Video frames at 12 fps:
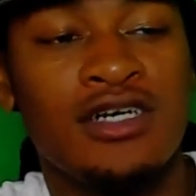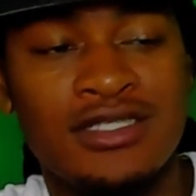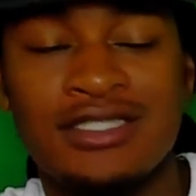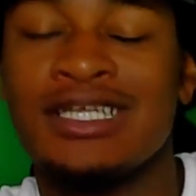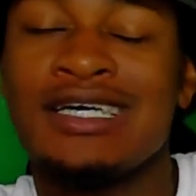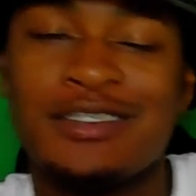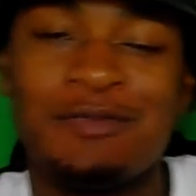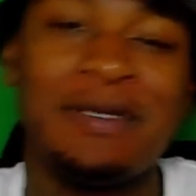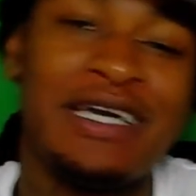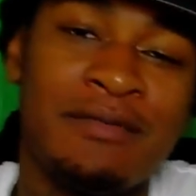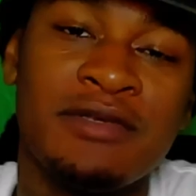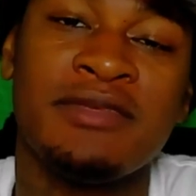can stop
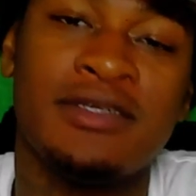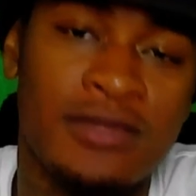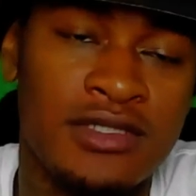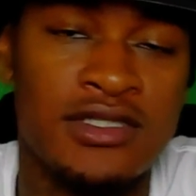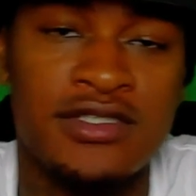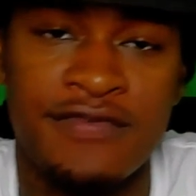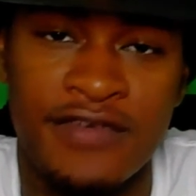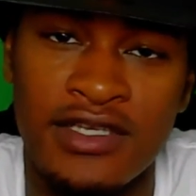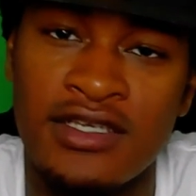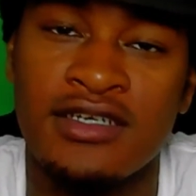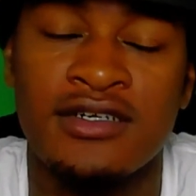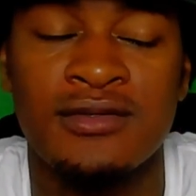spamming me with this
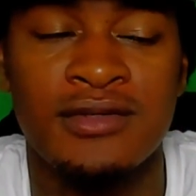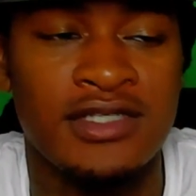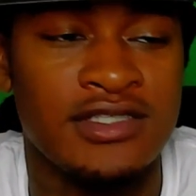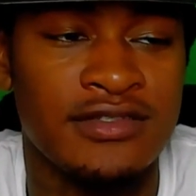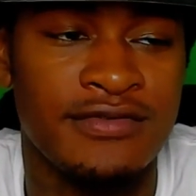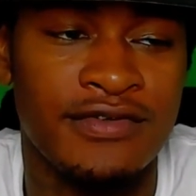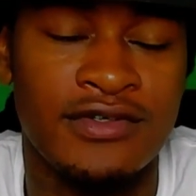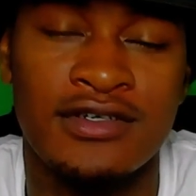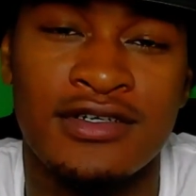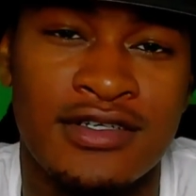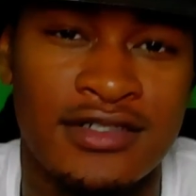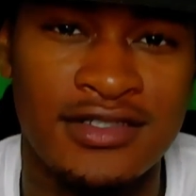video once and for
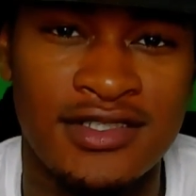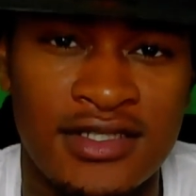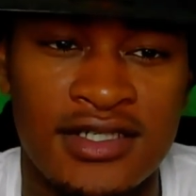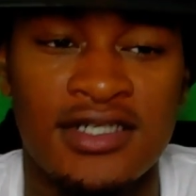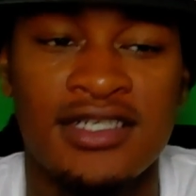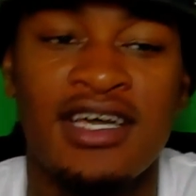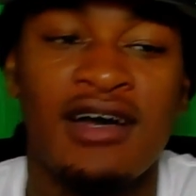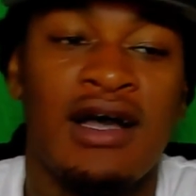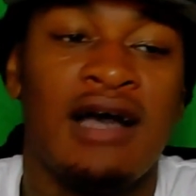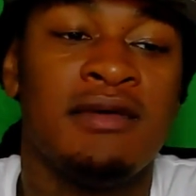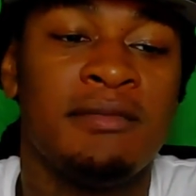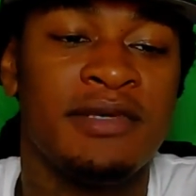all. Now,
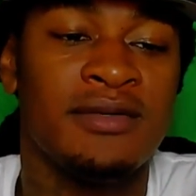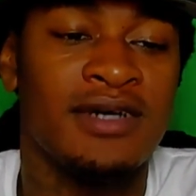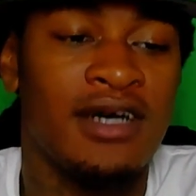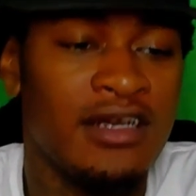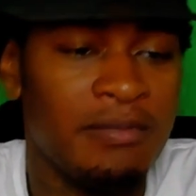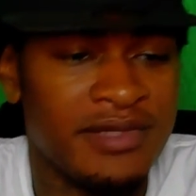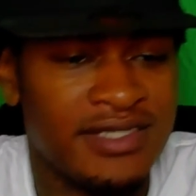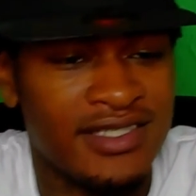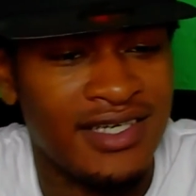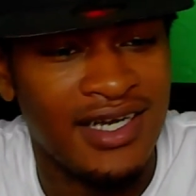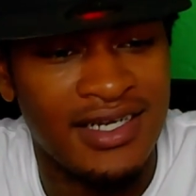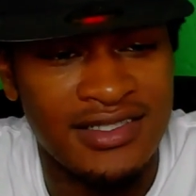I'm going to be
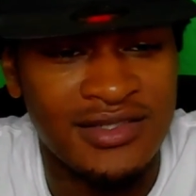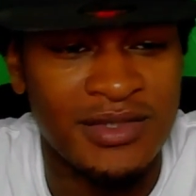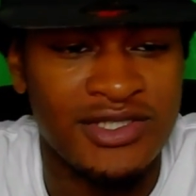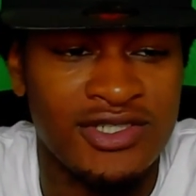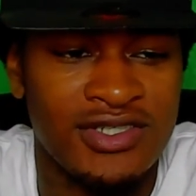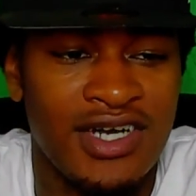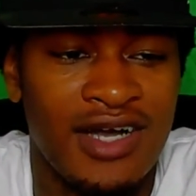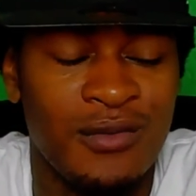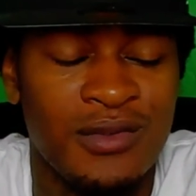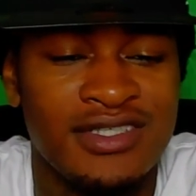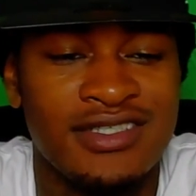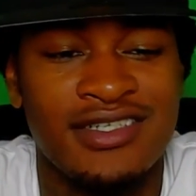100% honest with y'all. I
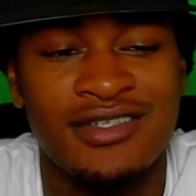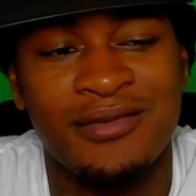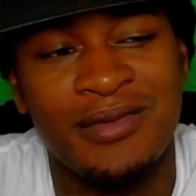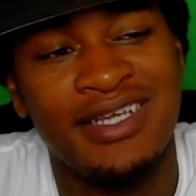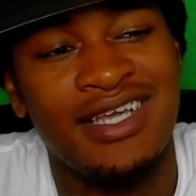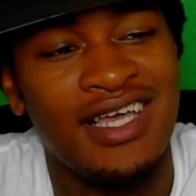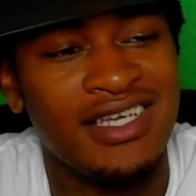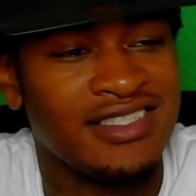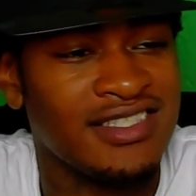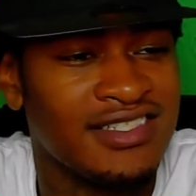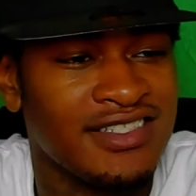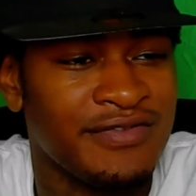wasn't going to react
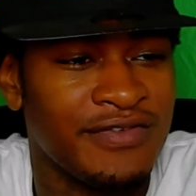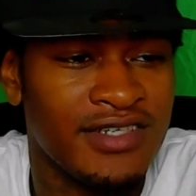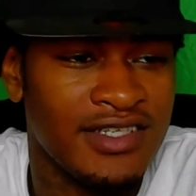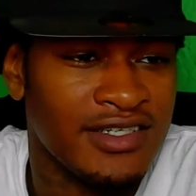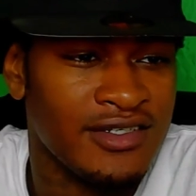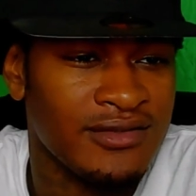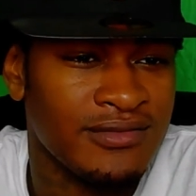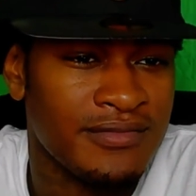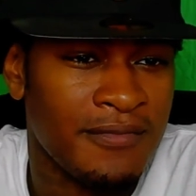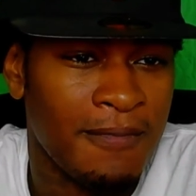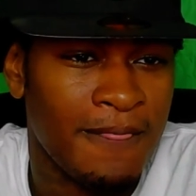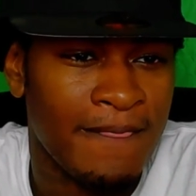to this video,
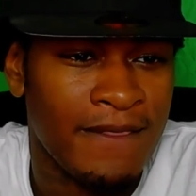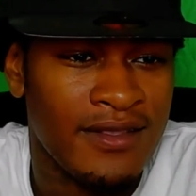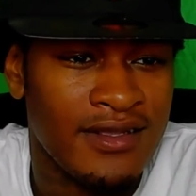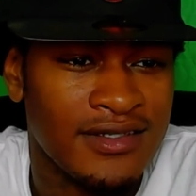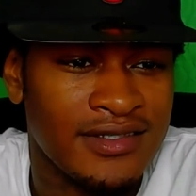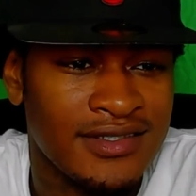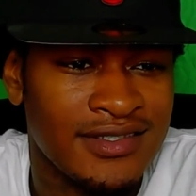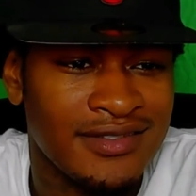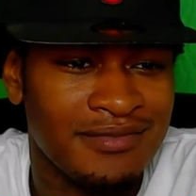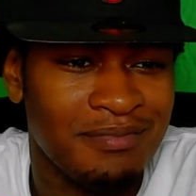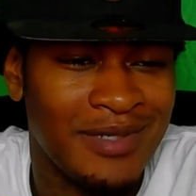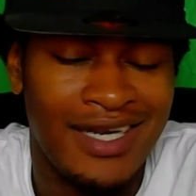
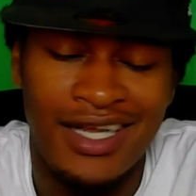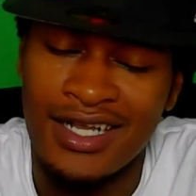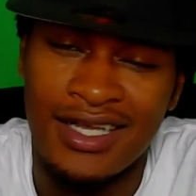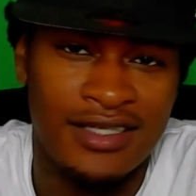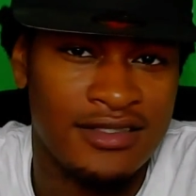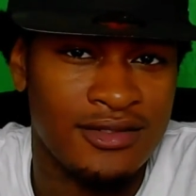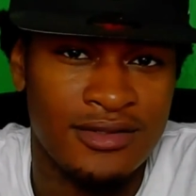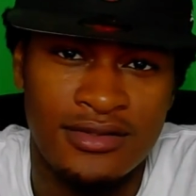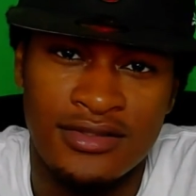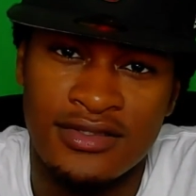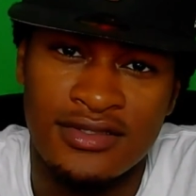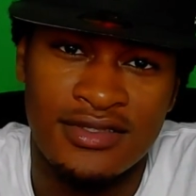but I got to.
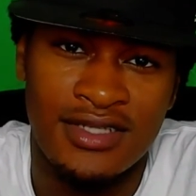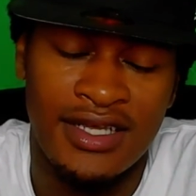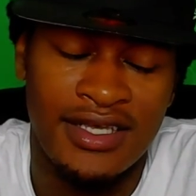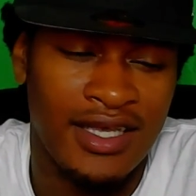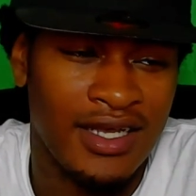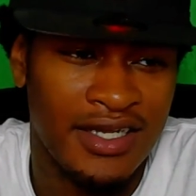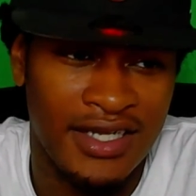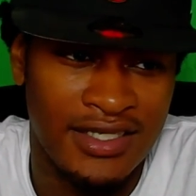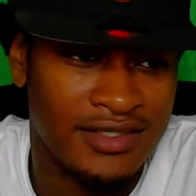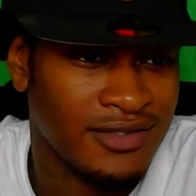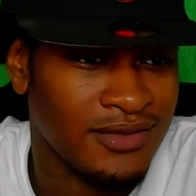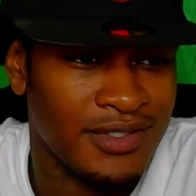Like I
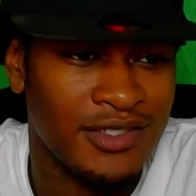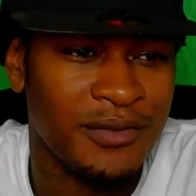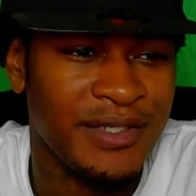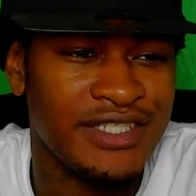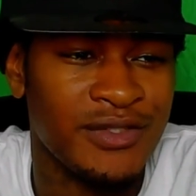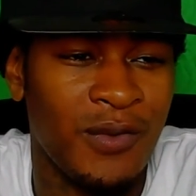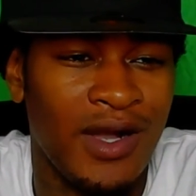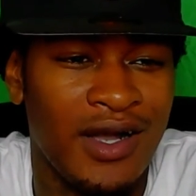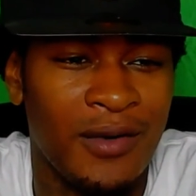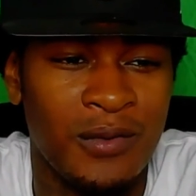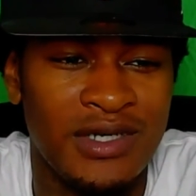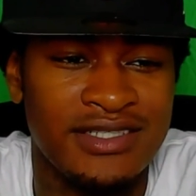got to. And the reason why
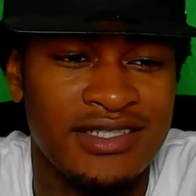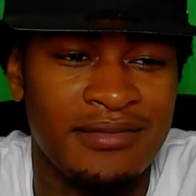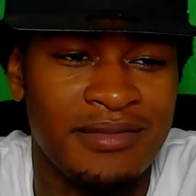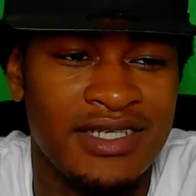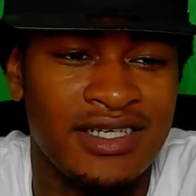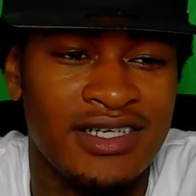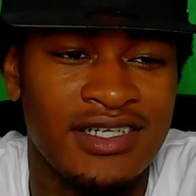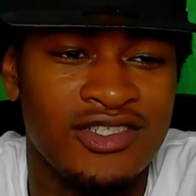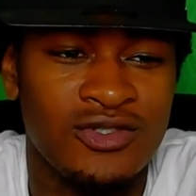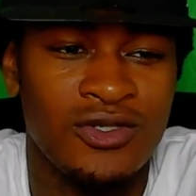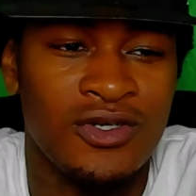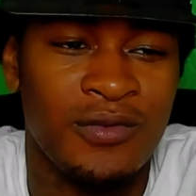I wasn't because
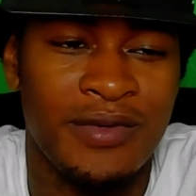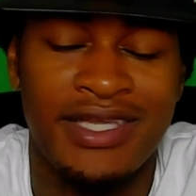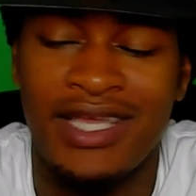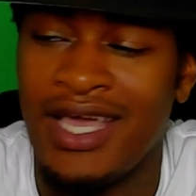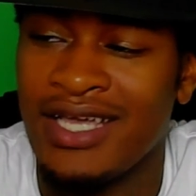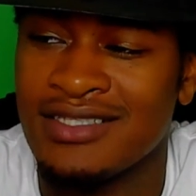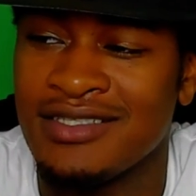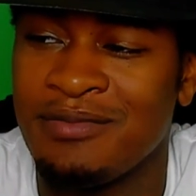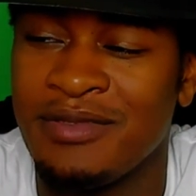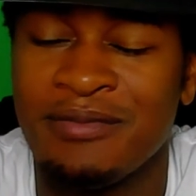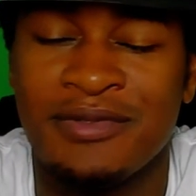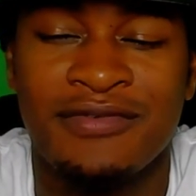you don't react to
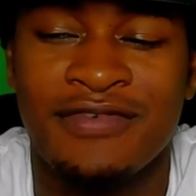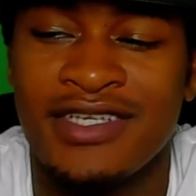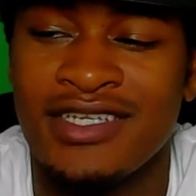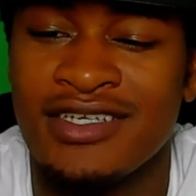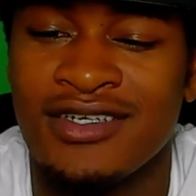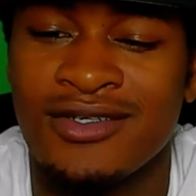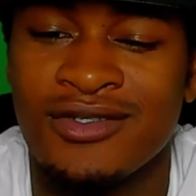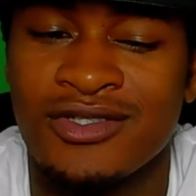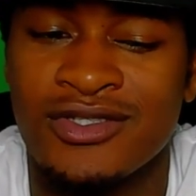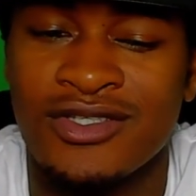people videos